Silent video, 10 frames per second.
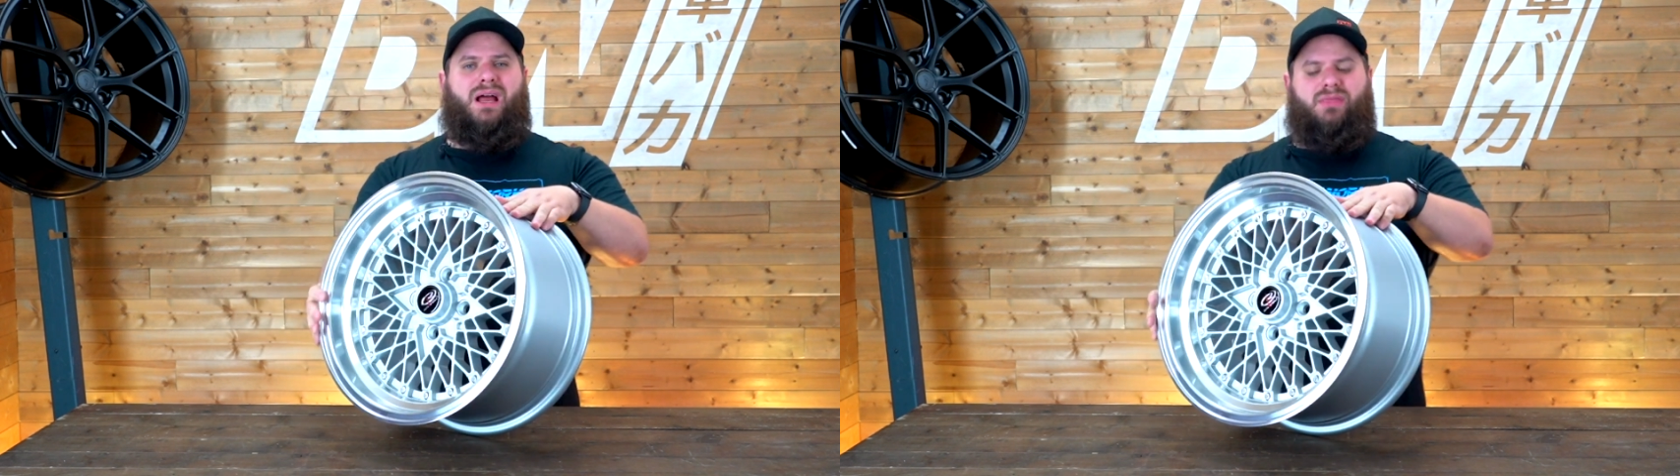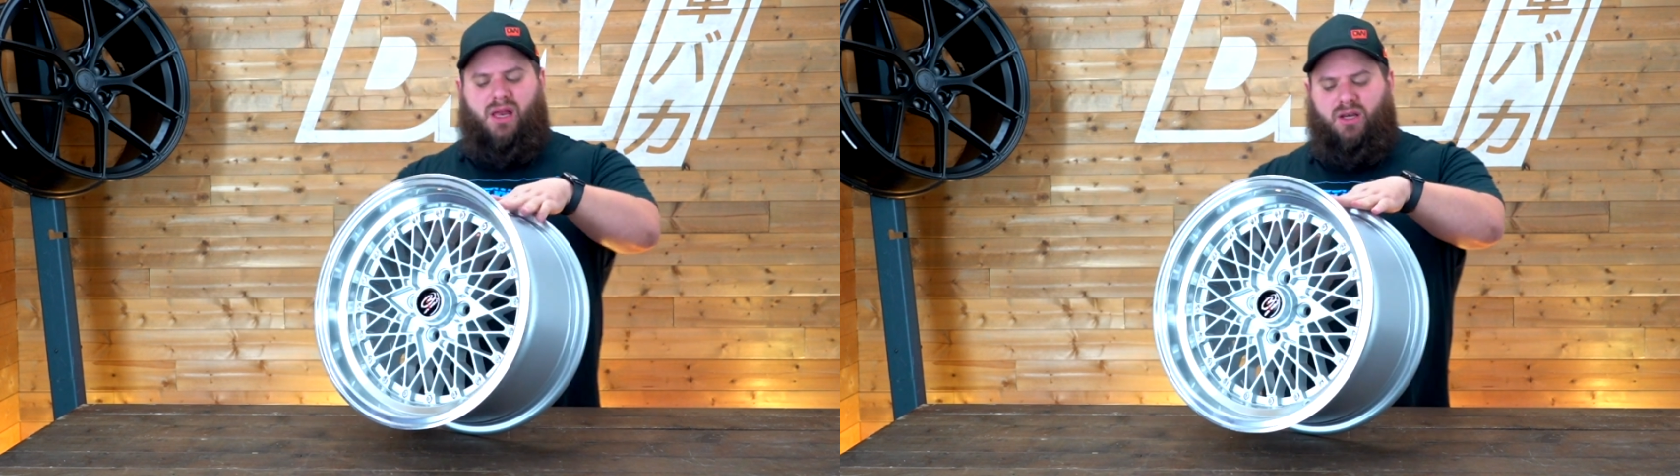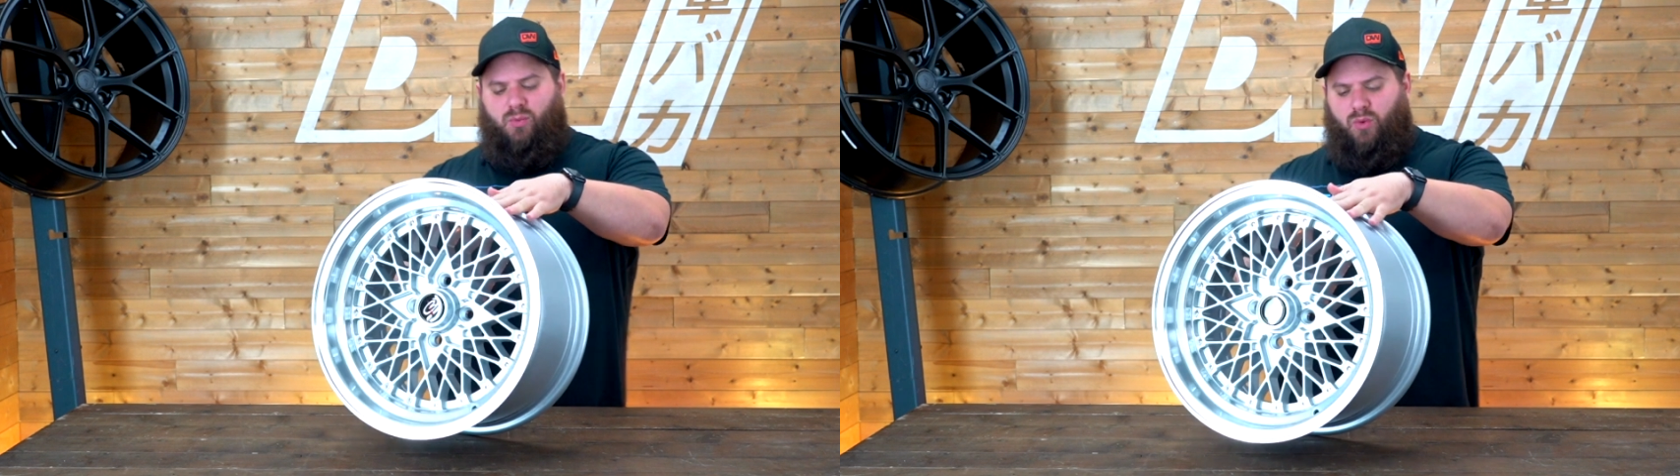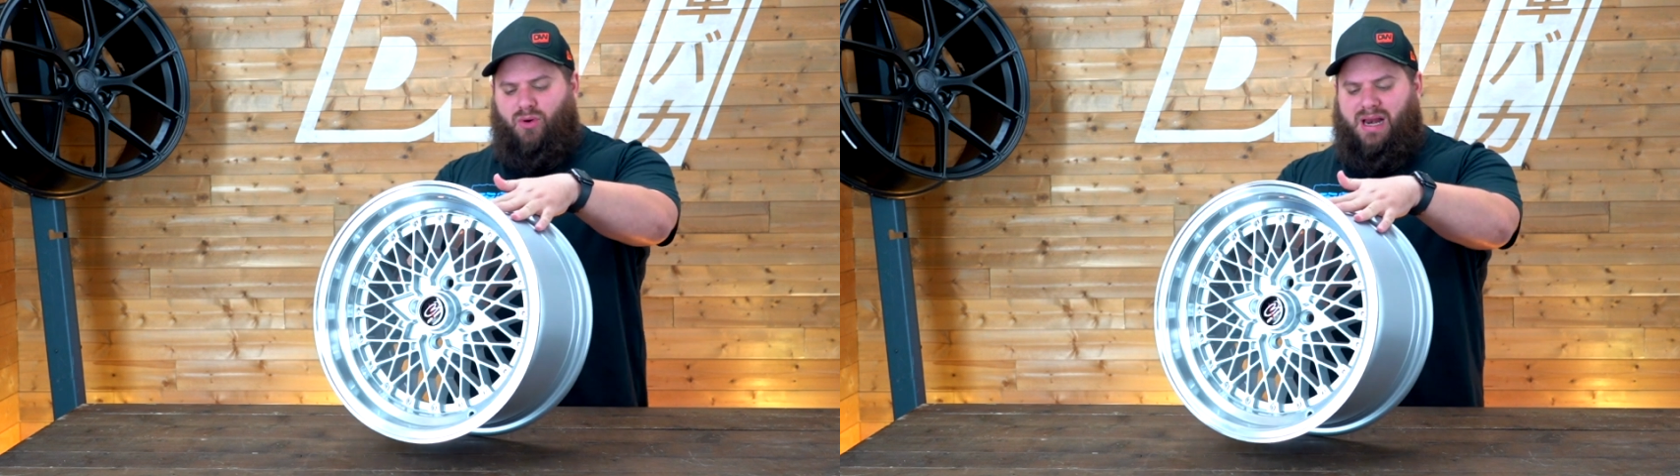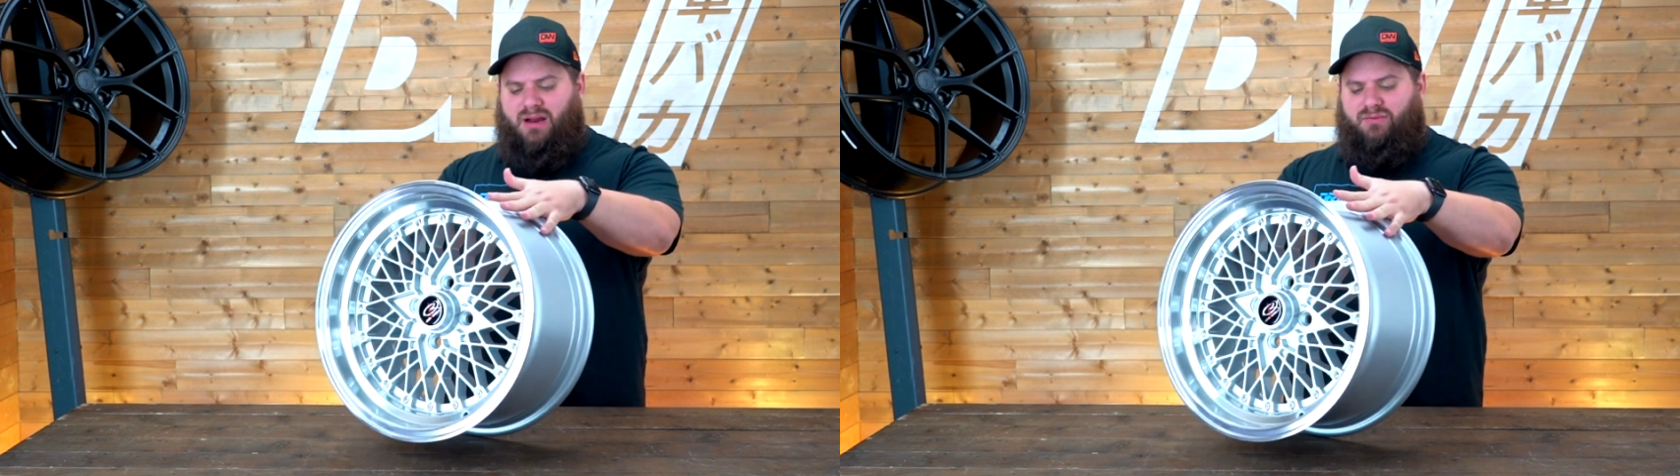then you
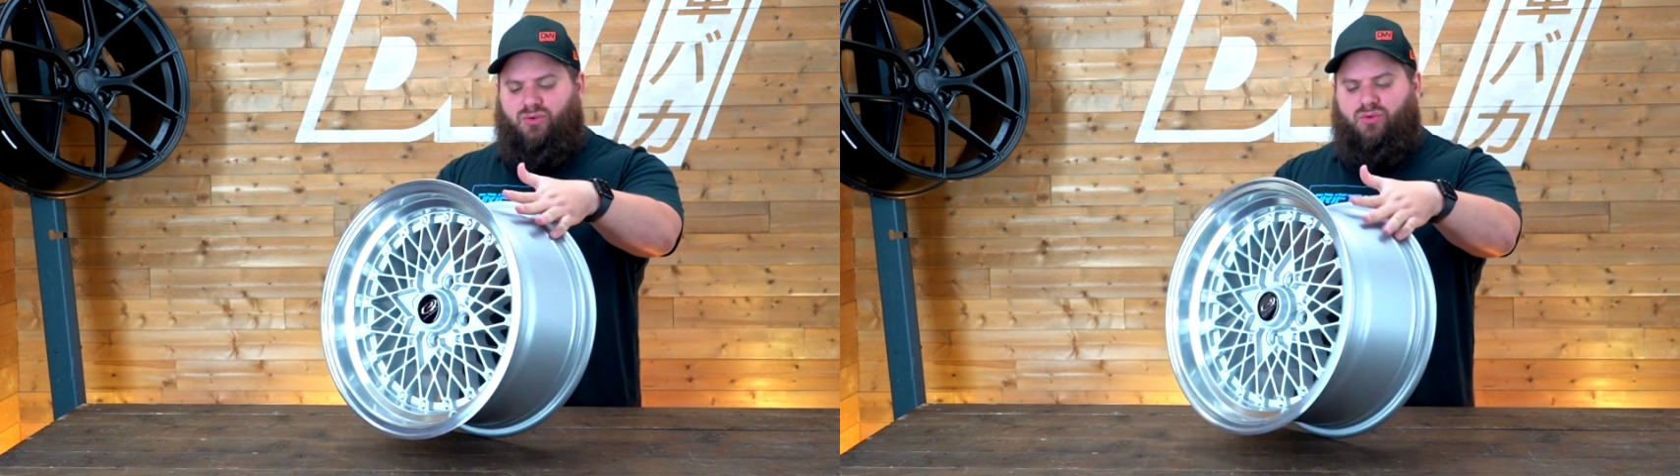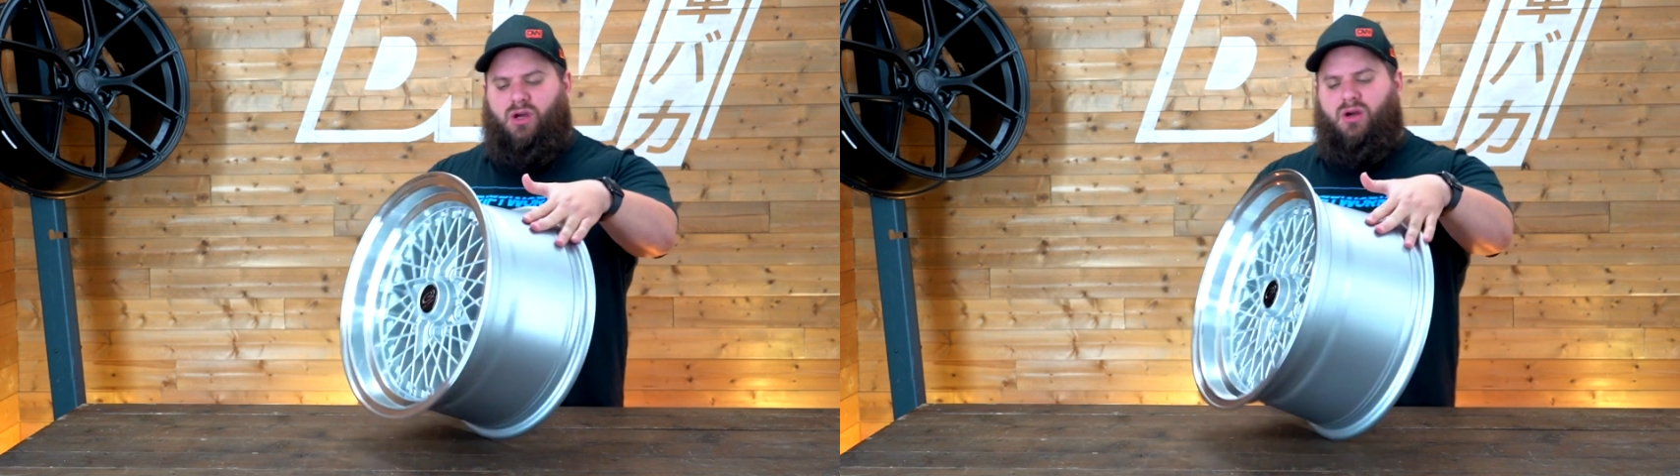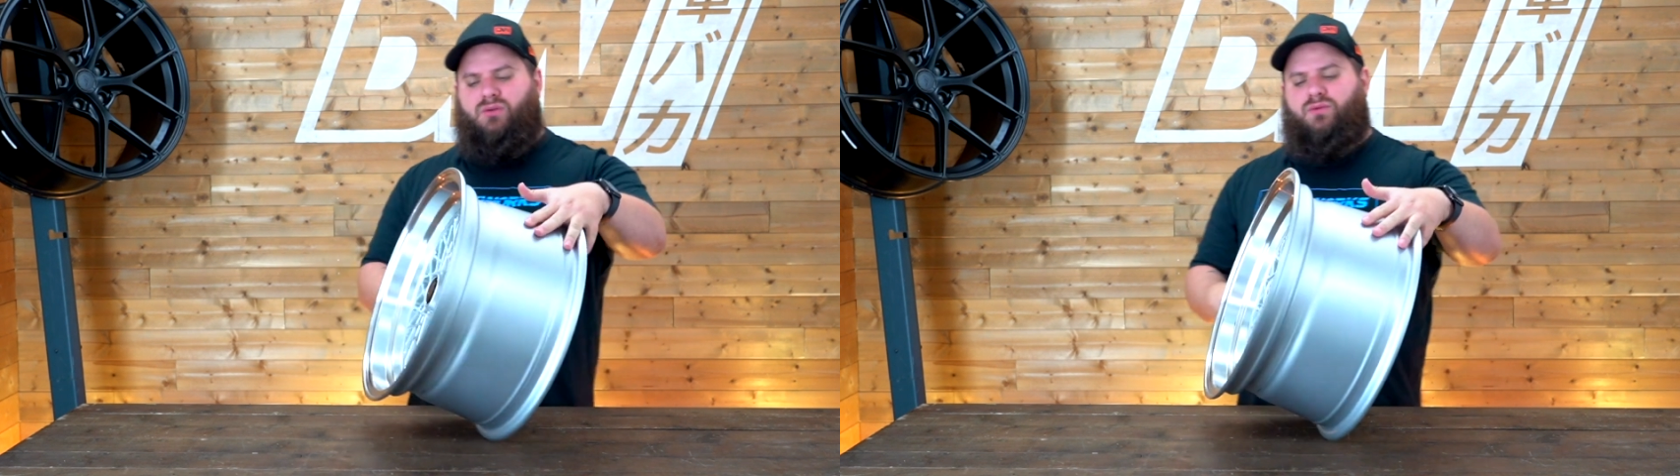will have to go